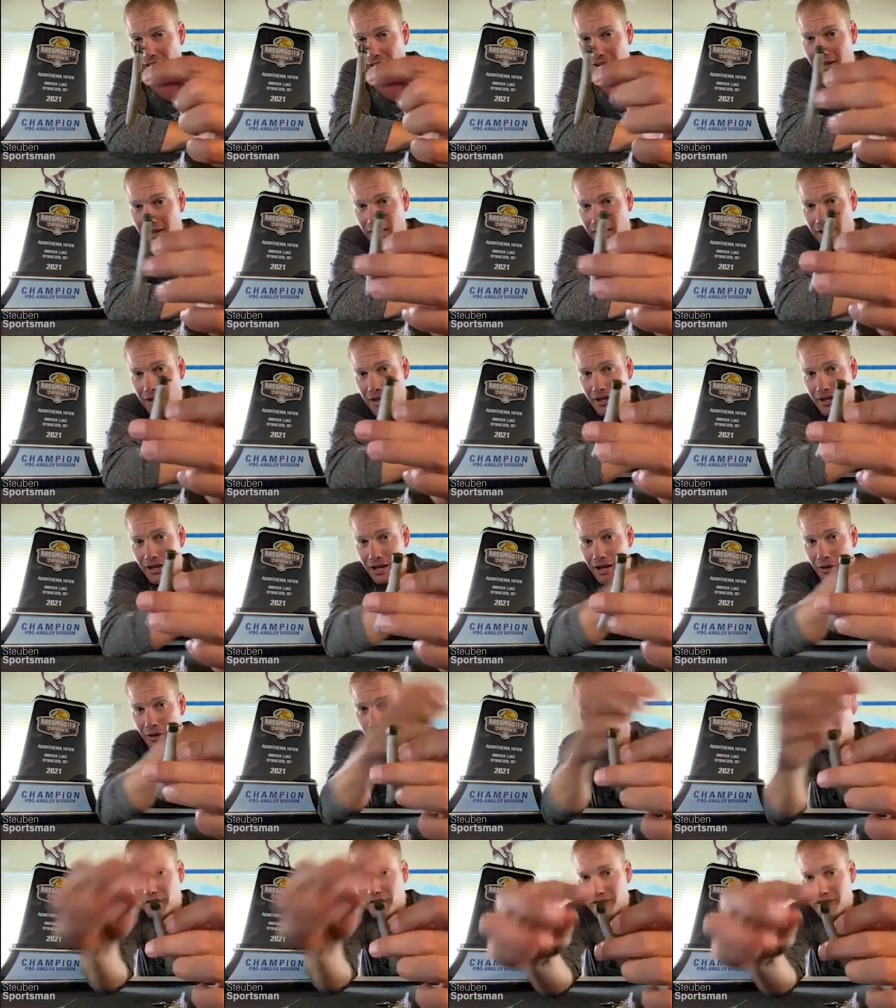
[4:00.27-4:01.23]
this head.
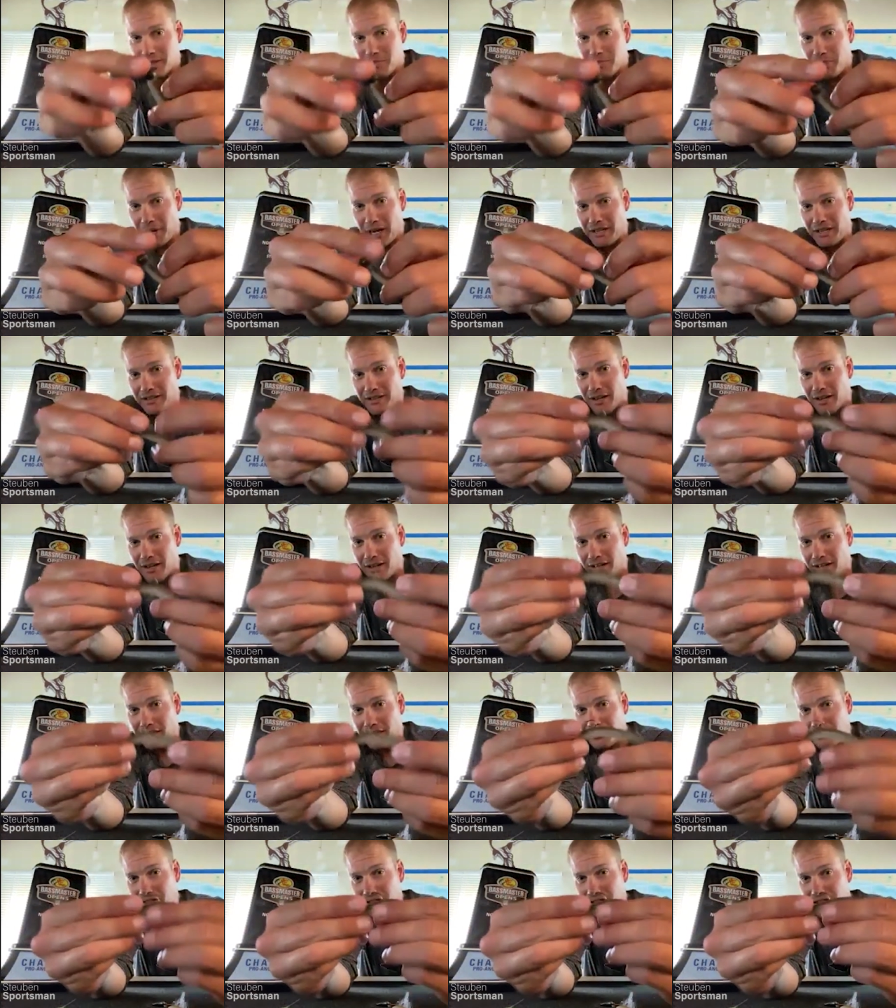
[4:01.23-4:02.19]
And what this bait
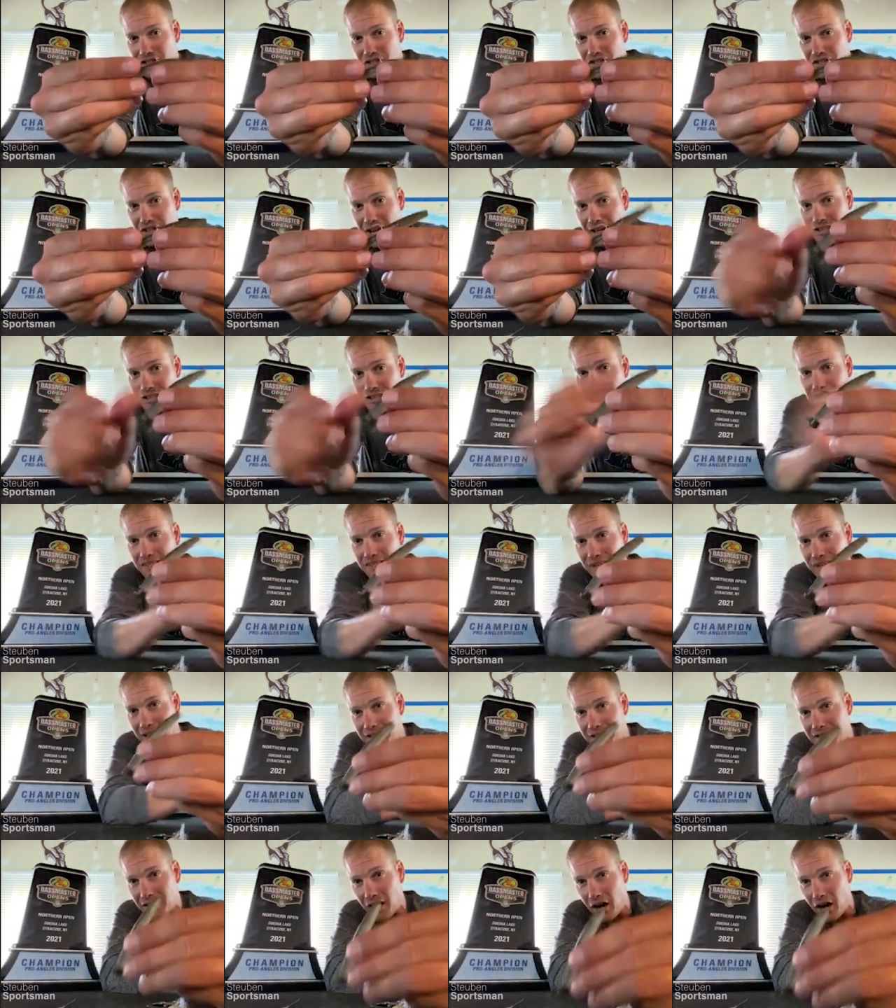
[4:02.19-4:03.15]
does is it just kind of
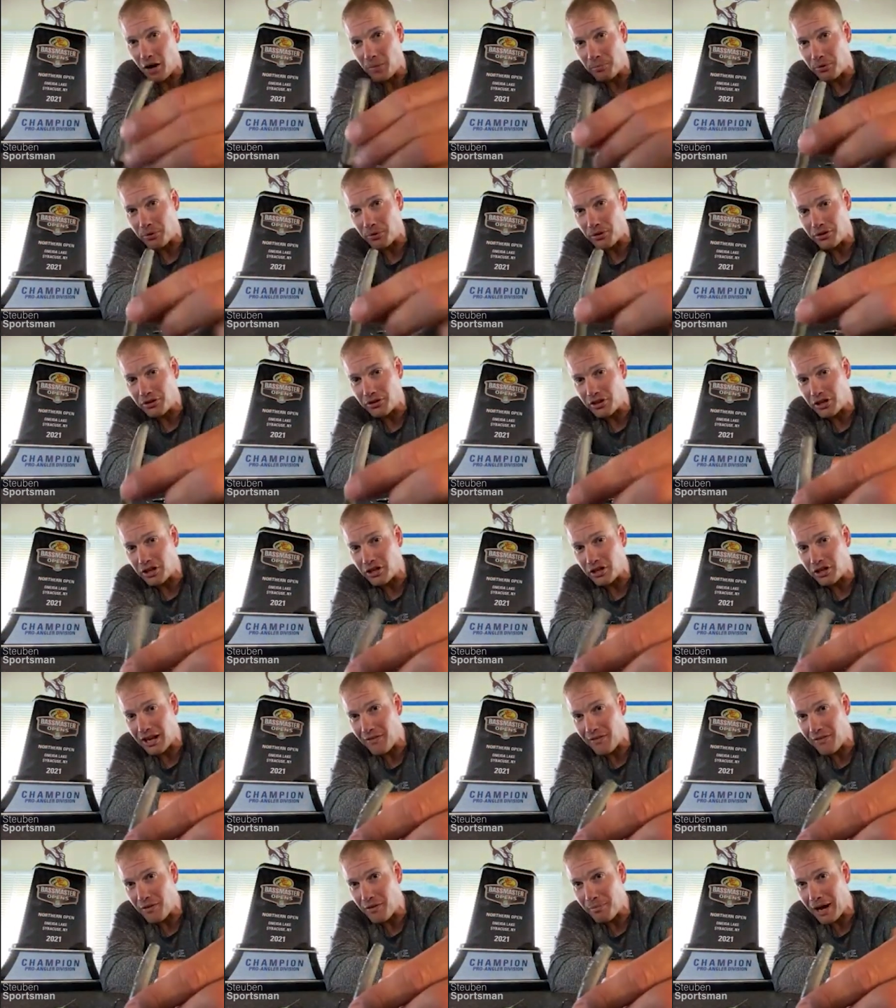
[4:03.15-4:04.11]
stands up real
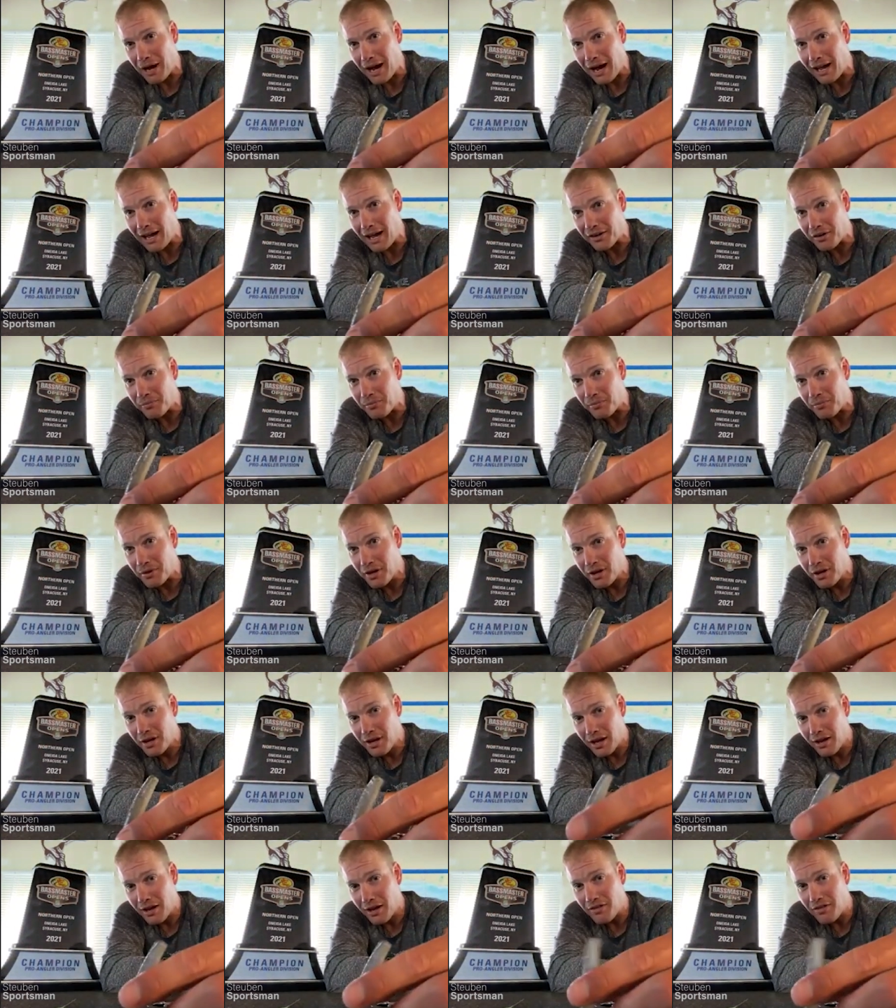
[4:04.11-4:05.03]
good on the bottom.